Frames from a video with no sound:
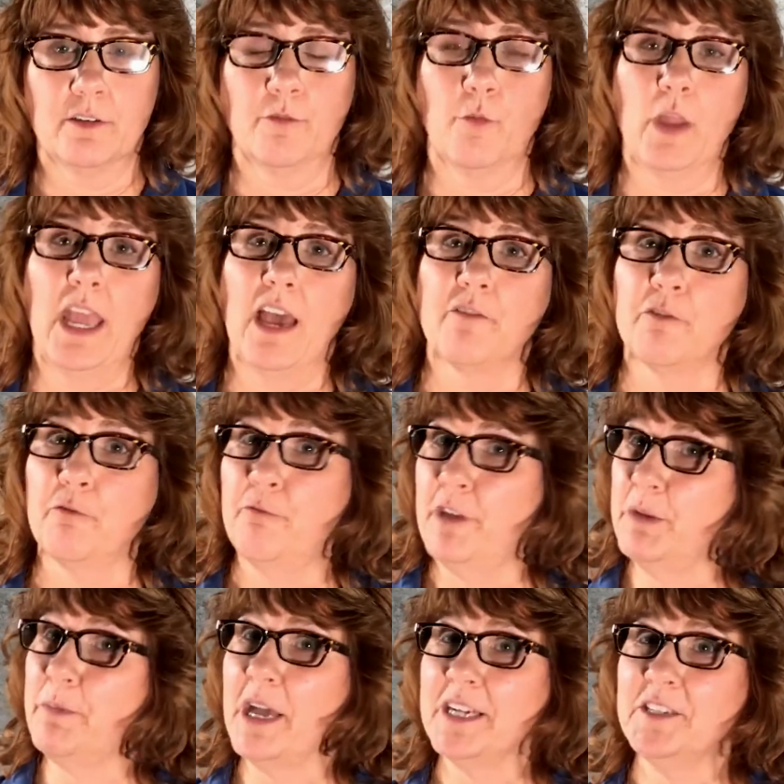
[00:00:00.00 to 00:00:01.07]
If we have a
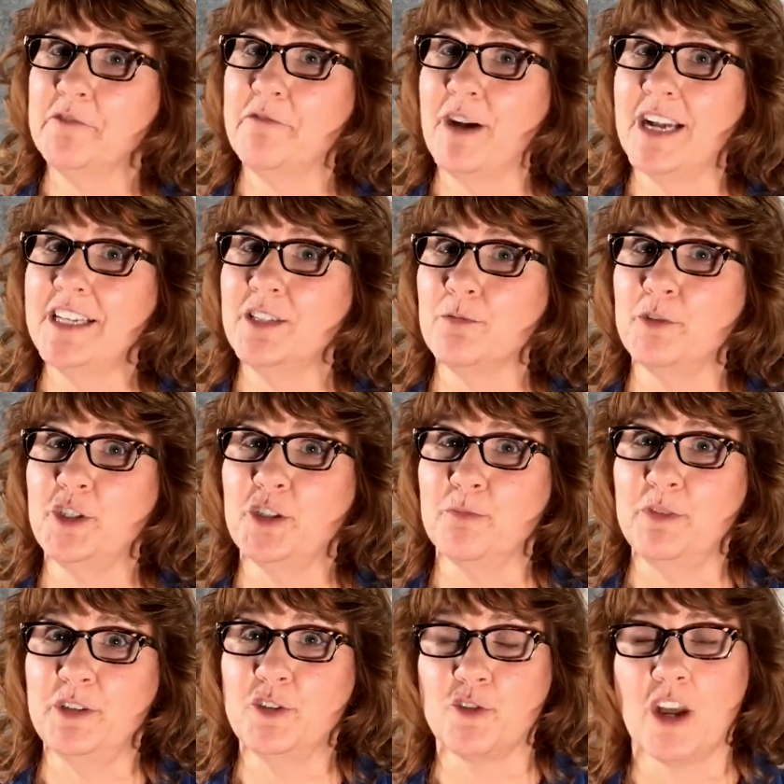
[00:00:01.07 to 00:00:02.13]
feedback device, we should
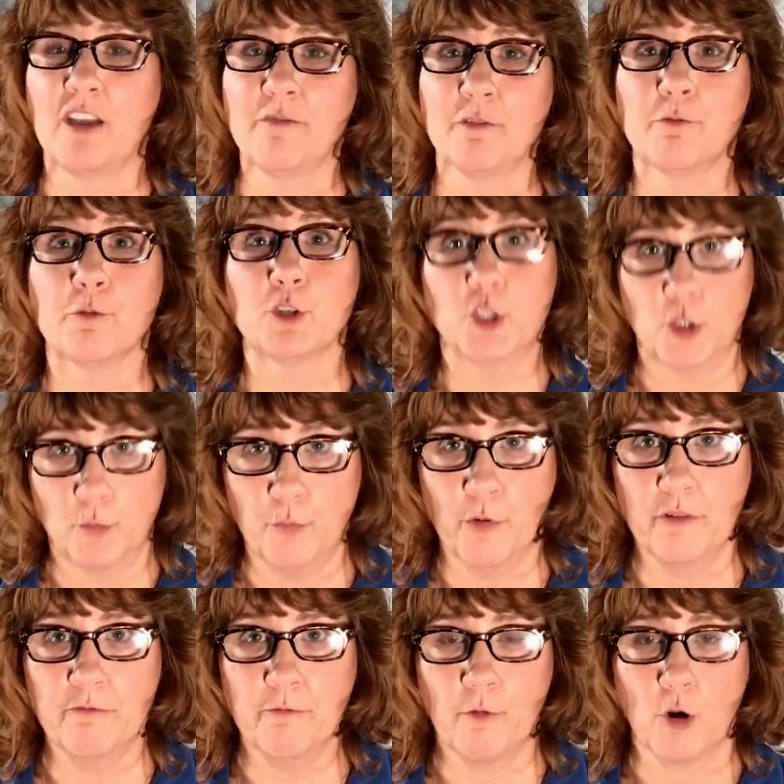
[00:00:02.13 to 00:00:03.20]
be striving for
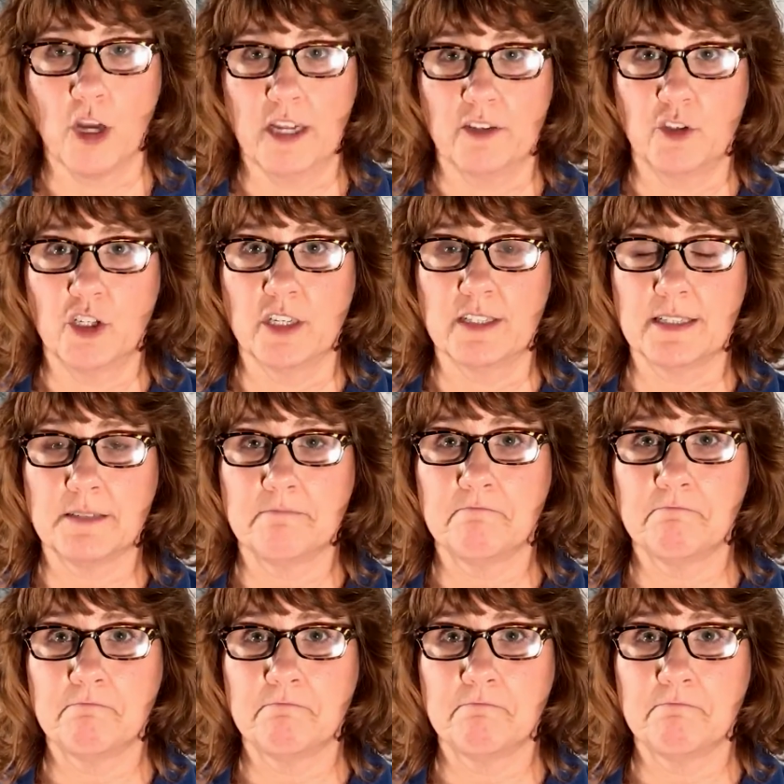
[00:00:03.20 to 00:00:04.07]
2.4 inches.